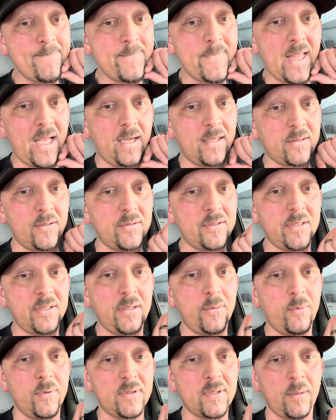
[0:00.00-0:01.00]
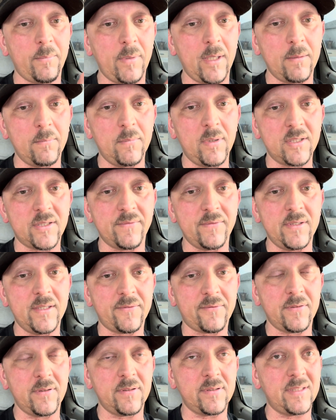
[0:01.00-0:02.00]
I told you weren't going to make much of a
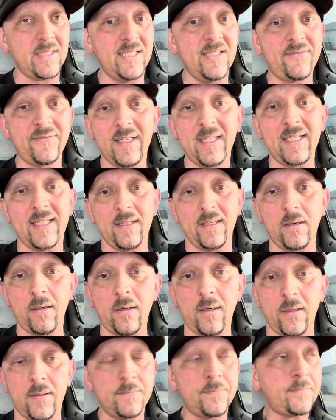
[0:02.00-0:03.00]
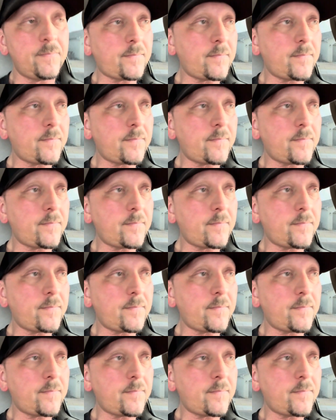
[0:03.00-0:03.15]
difference, if any at all.